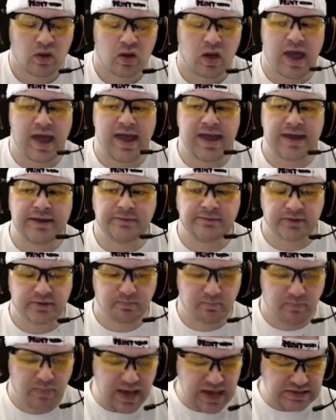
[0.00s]

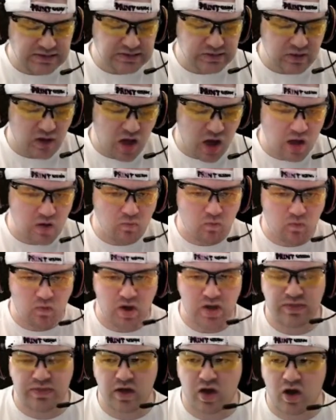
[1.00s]
And based on
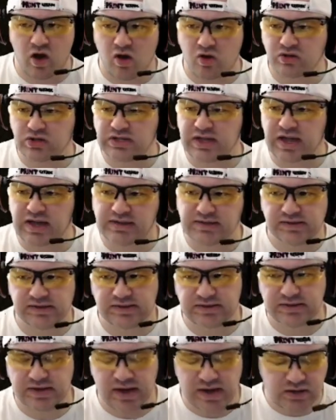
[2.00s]
what the host has the
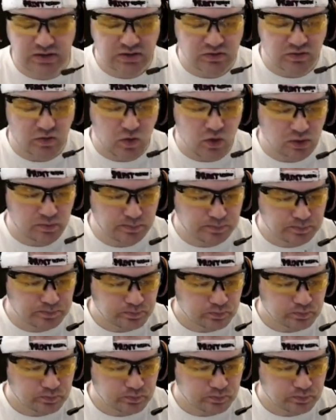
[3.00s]
settings for